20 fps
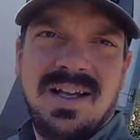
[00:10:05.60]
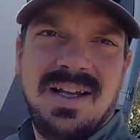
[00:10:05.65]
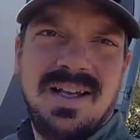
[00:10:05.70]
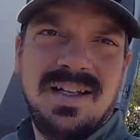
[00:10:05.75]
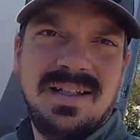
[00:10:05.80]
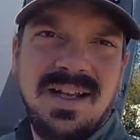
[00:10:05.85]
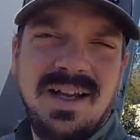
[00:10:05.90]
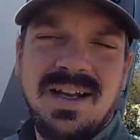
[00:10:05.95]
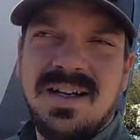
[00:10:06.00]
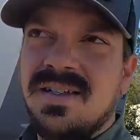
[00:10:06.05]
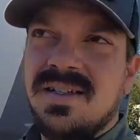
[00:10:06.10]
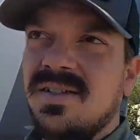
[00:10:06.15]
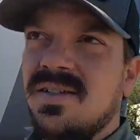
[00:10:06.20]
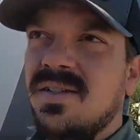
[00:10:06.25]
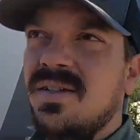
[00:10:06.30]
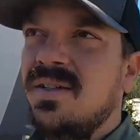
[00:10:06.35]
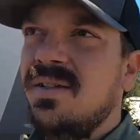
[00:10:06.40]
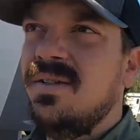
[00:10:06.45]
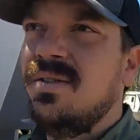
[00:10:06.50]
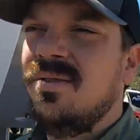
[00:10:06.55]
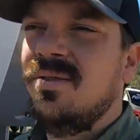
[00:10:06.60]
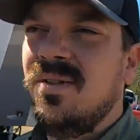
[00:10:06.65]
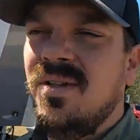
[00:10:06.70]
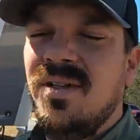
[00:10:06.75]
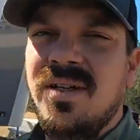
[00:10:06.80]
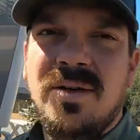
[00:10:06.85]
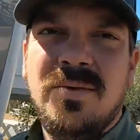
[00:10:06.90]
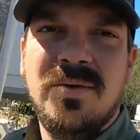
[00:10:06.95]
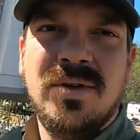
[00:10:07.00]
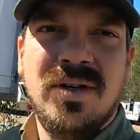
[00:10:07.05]
And yeah, so
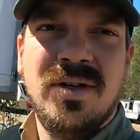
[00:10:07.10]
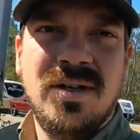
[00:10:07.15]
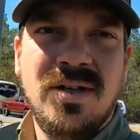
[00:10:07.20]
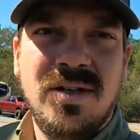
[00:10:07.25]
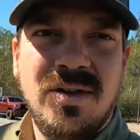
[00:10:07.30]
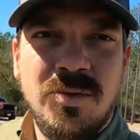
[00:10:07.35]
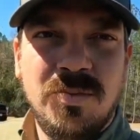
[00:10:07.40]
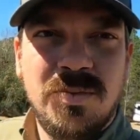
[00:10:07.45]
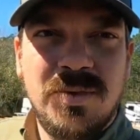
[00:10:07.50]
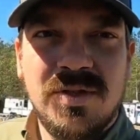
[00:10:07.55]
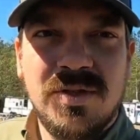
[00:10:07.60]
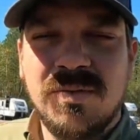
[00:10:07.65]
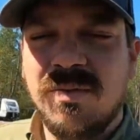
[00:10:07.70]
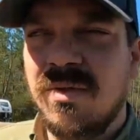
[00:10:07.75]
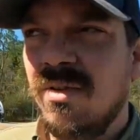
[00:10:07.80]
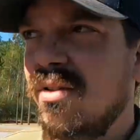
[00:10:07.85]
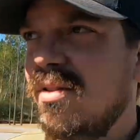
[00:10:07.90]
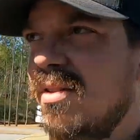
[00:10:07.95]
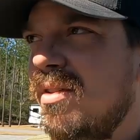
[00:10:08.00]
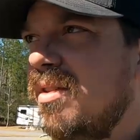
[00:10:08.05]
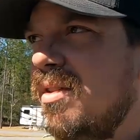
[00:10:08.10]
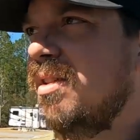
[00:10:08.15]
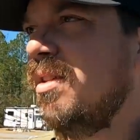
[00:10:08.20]
we're gonna hope this works.